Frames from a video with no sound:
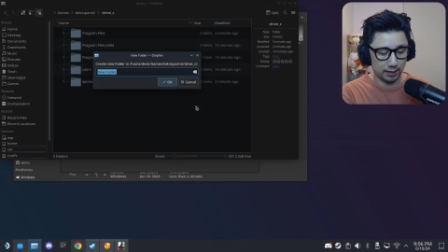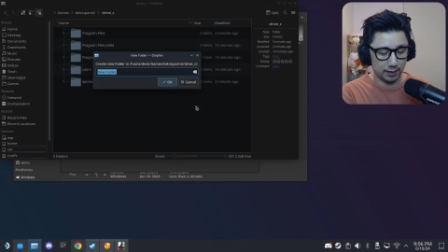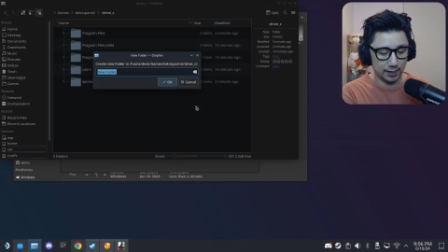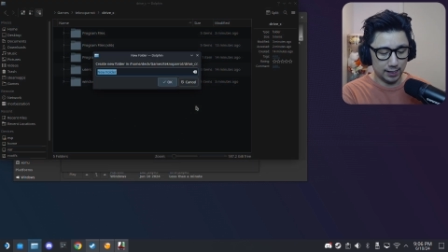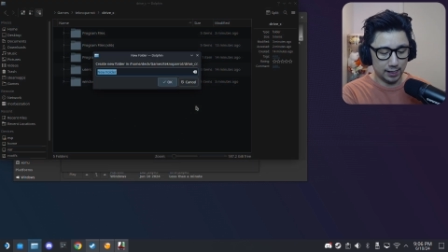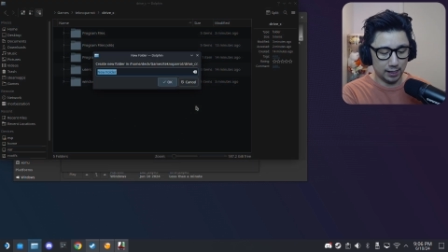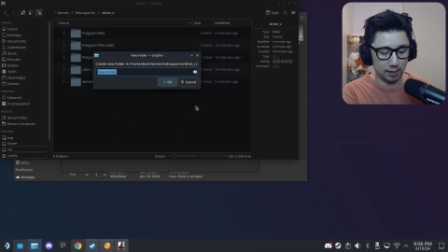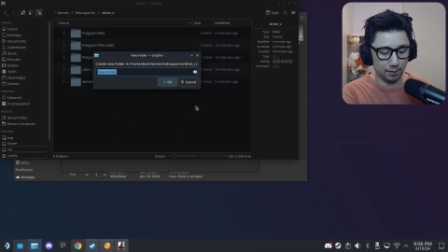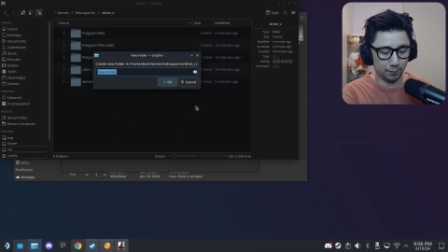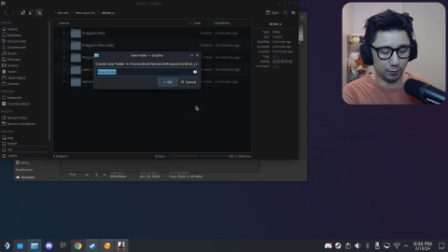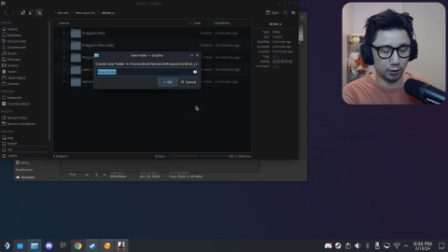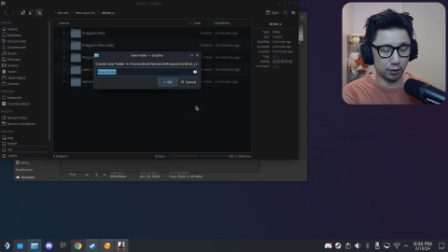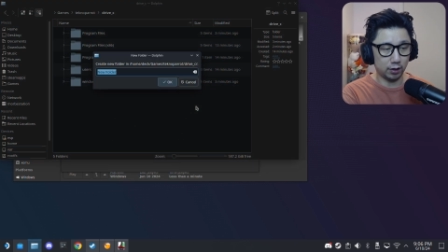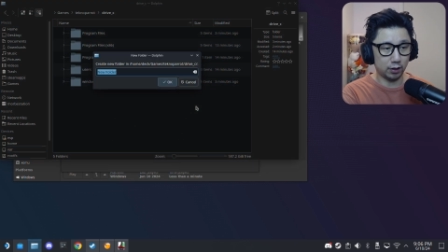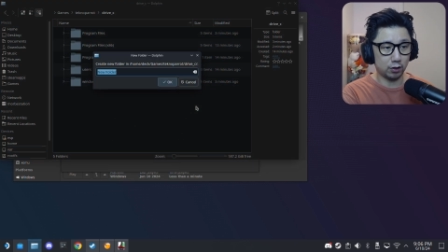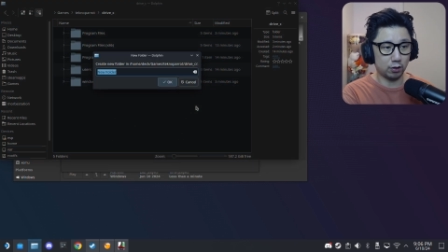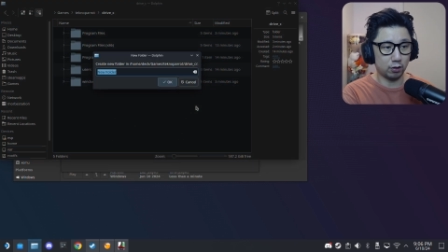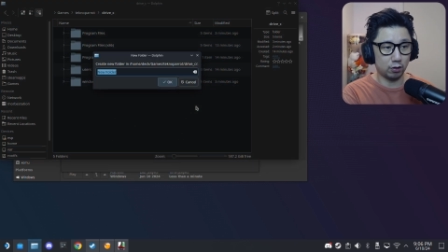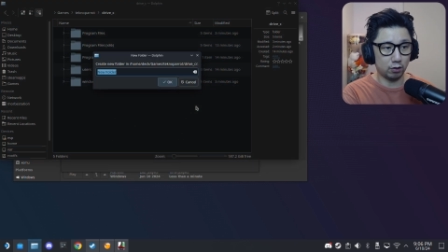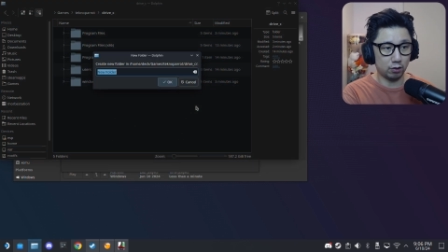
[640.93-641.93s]
And I'm going
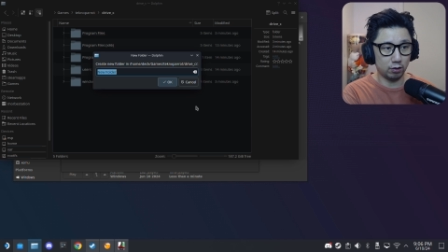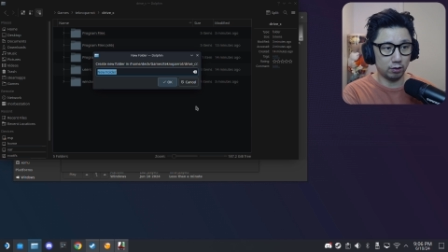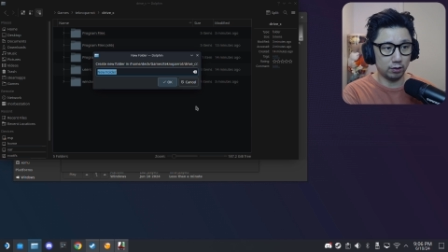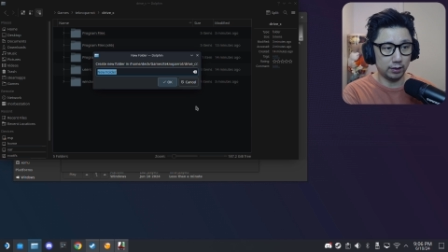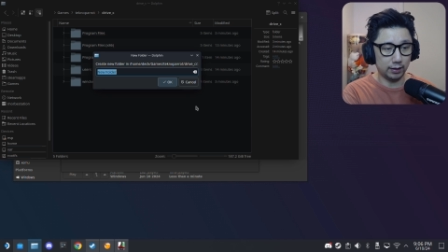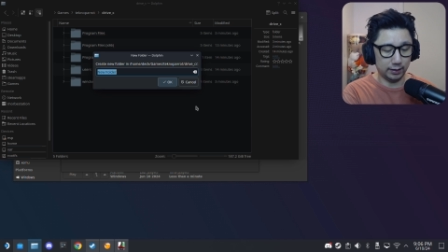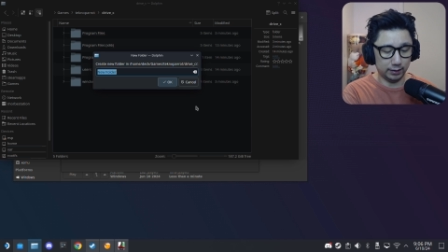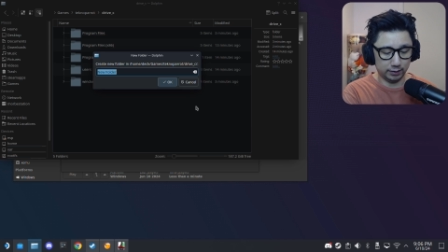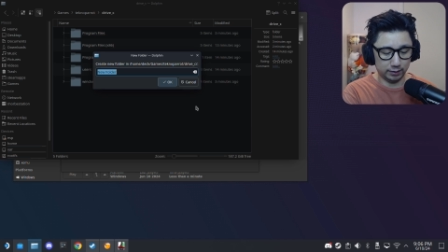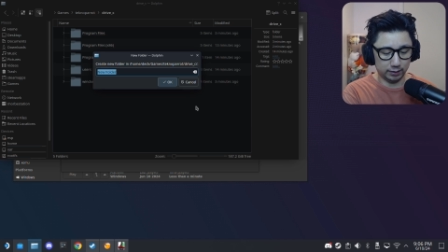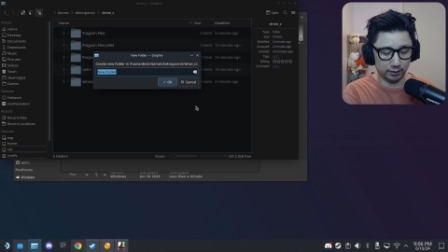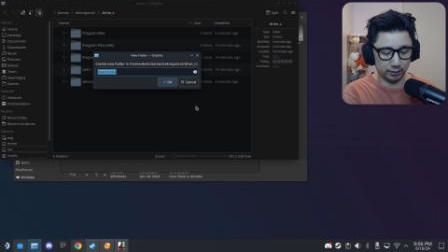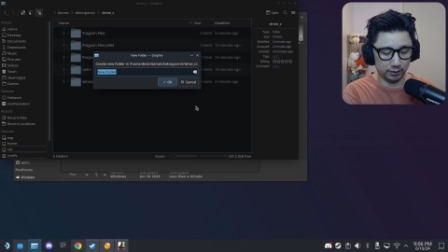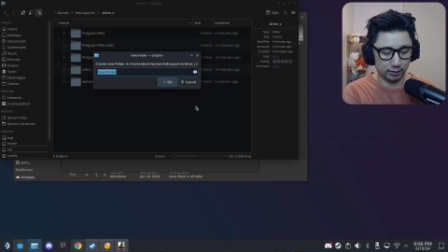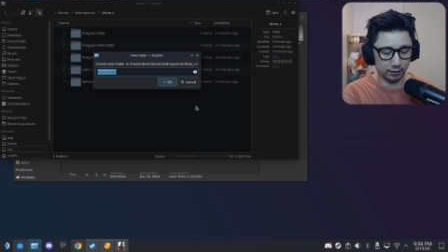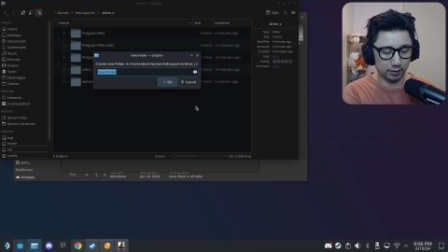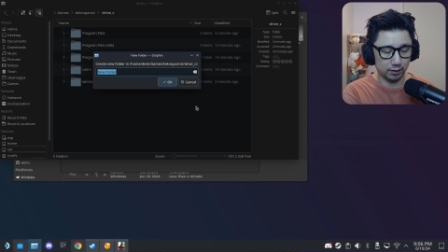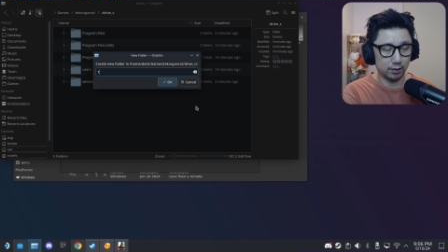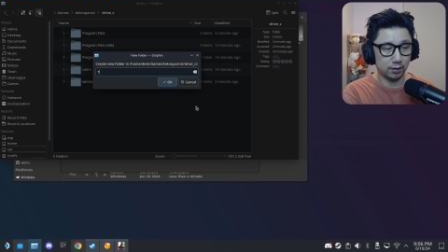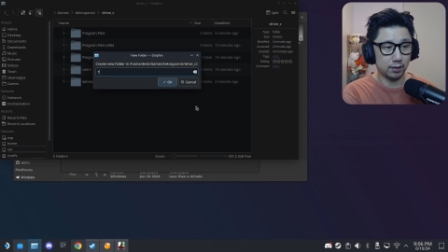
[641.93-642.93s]
to call it
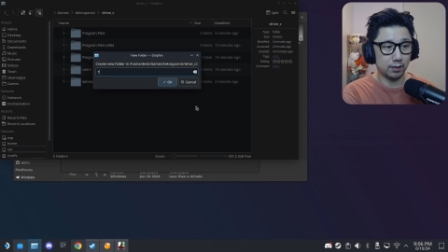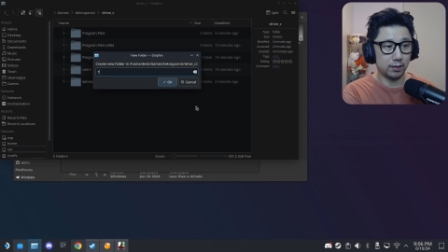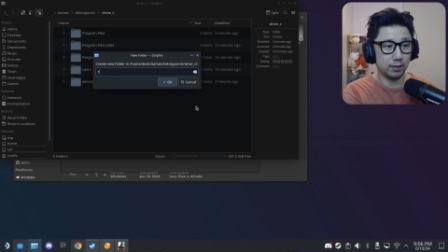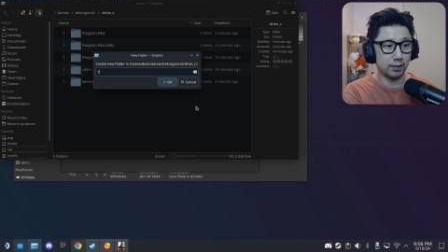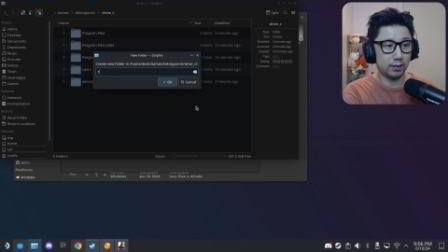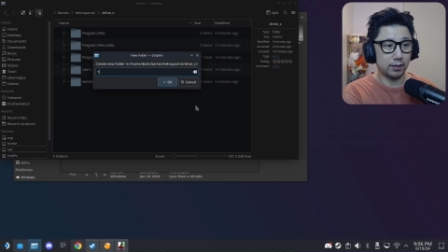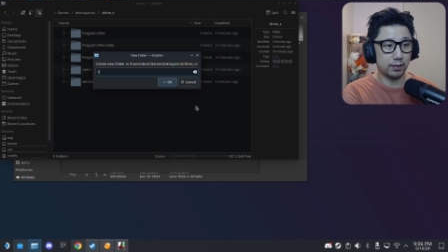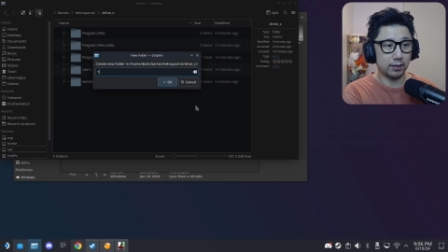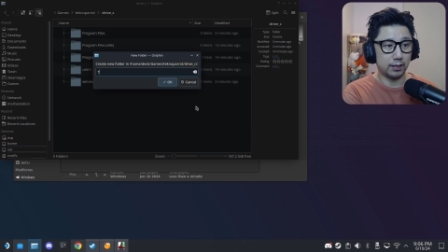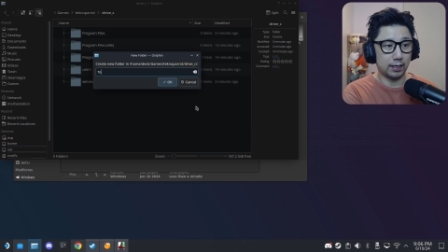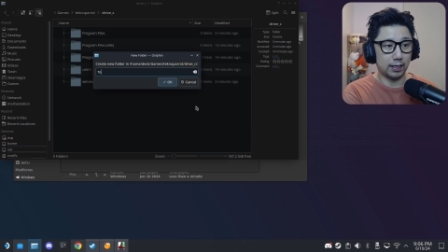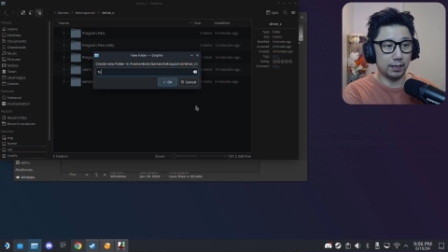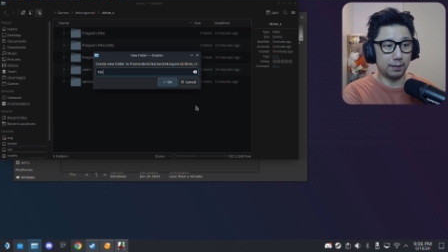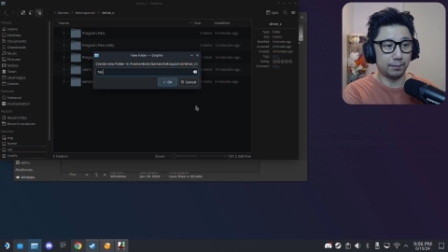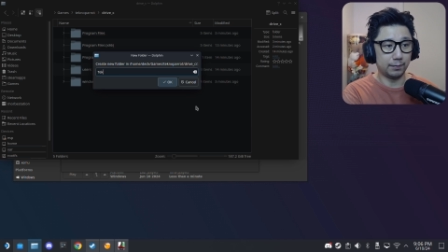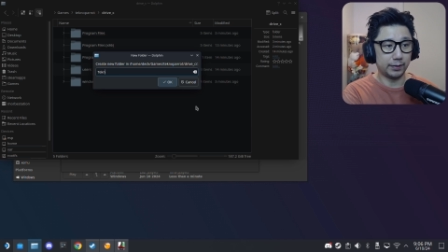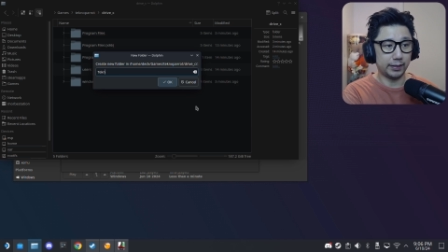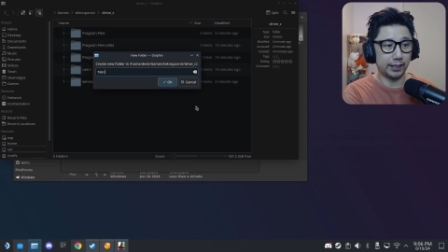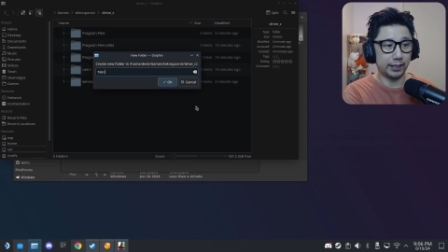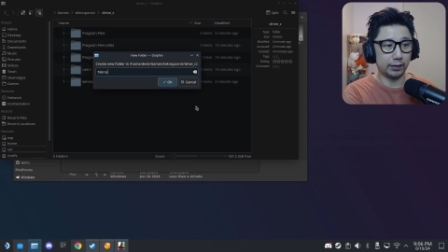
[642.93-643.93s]

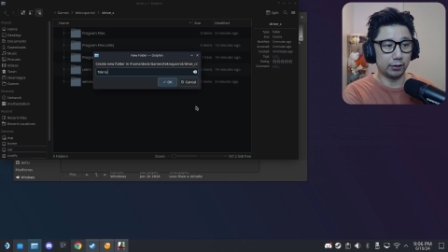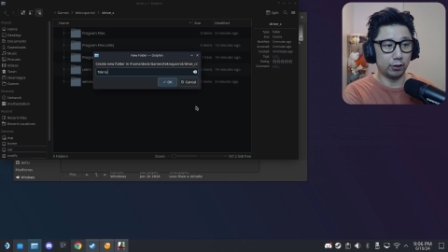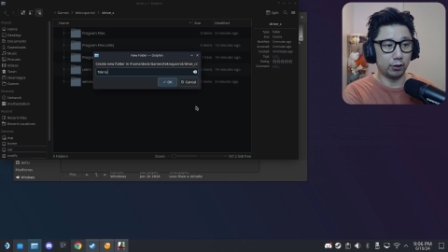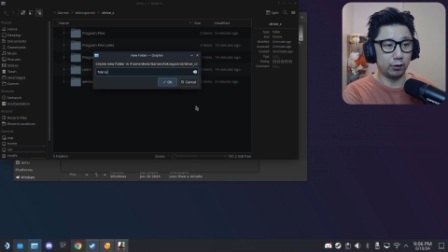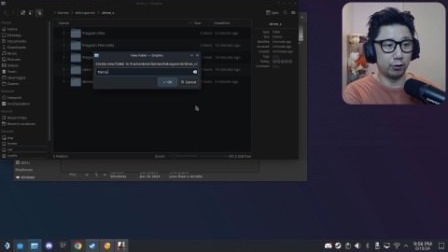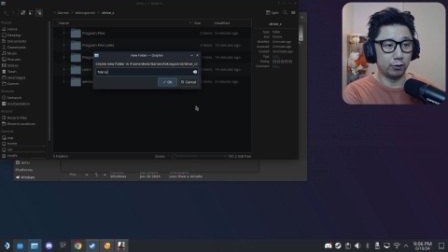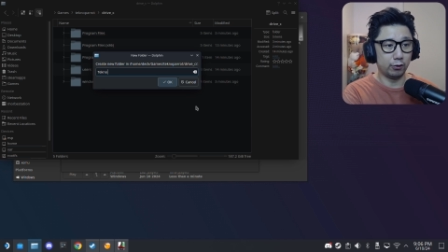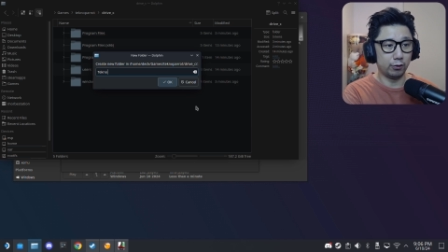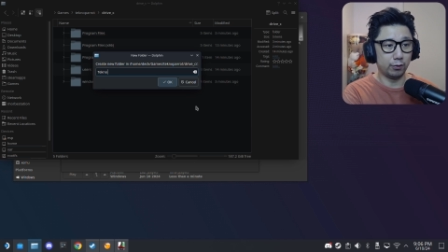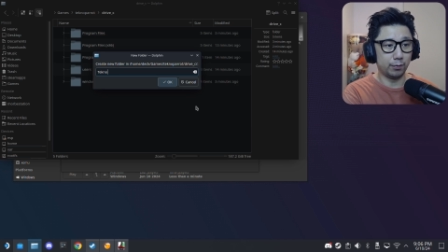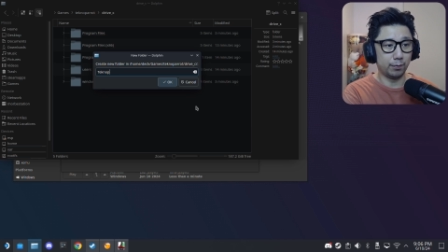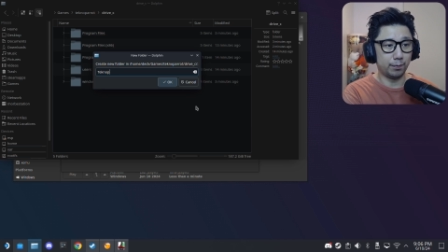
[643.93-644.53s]
um, Techno